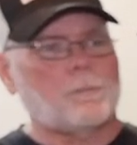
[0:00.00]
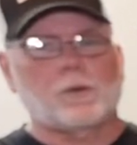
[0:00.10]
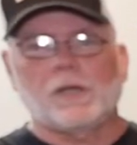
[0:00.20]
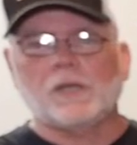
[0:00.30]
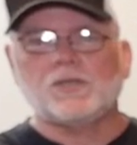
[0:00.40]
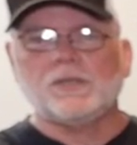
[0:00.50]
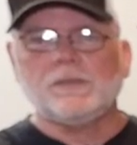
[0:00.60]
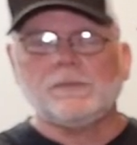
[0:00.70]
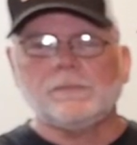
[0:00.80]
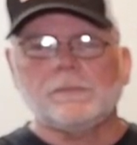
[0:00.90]

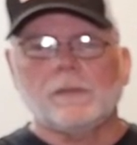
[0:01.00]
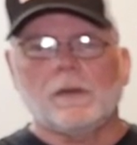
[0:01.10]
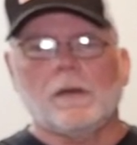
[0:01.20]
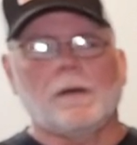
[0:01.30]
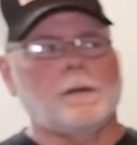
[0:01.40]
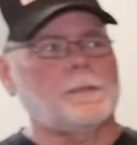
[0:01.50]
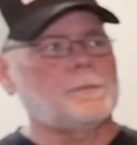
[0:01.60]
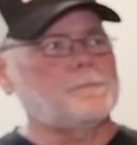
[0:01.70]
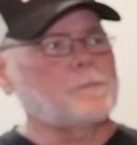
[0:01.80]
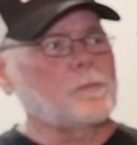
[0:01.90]
production,
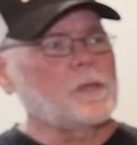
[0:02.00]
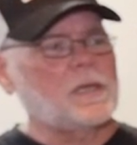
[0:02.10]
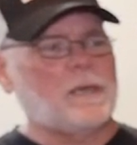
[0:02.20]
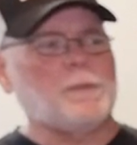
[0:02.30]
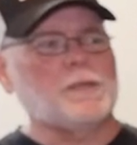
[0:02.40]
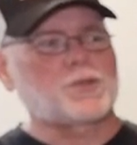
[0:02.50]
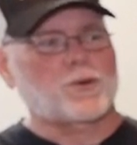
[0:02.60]
keeping